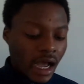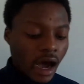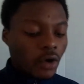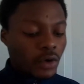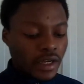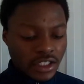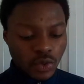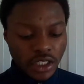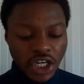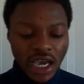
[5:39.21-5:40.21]
I'll quick
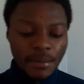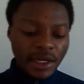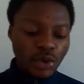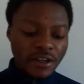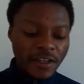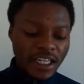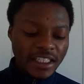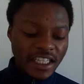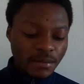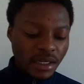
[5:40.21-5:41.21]
switch and be weak like a
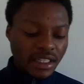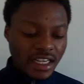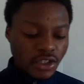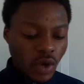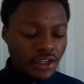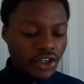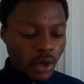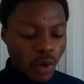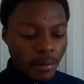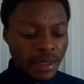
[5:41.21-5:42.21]
demon. That's why you
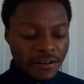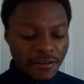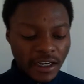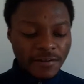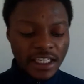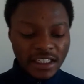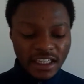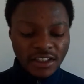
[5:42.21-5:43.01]
don't want beef like a vegan.